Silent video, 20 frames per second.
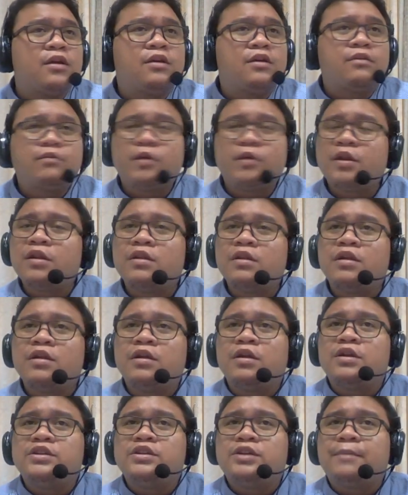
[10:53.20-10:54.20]
Well,
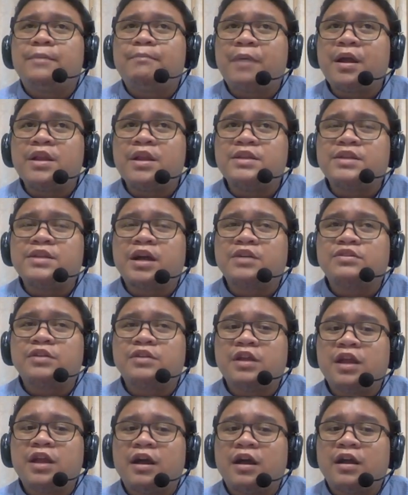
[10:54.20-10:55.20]
Japan is
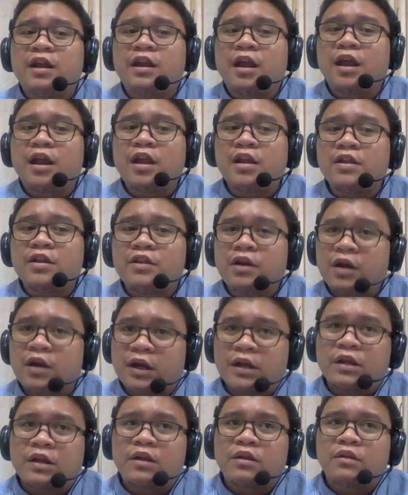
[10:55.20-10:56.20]
actually an island
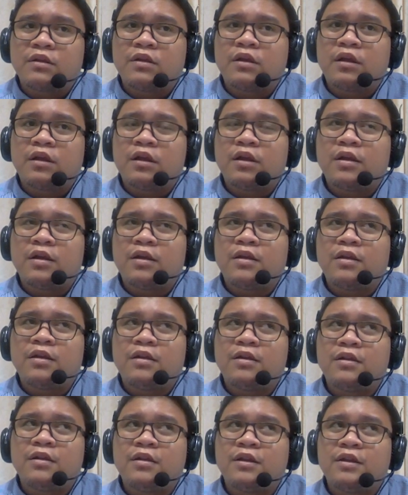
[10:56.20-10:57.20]
arc, and
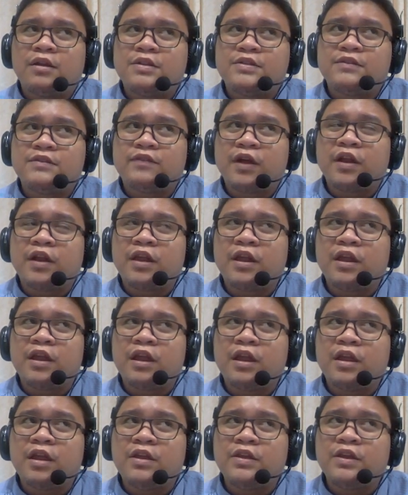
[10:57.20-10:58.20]
it's
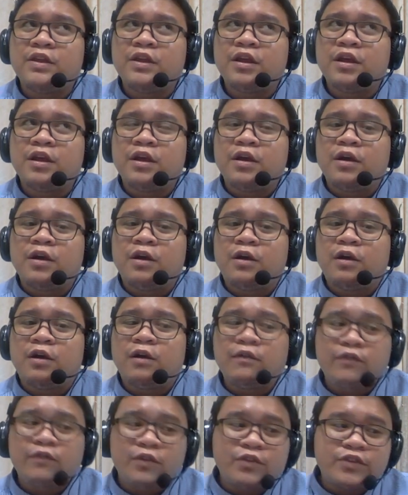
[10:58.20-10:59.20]
very
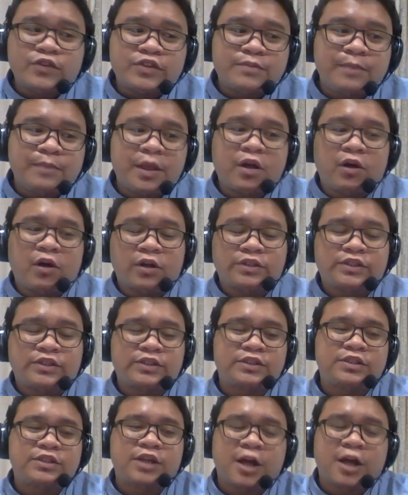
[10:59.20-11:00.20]
obvious because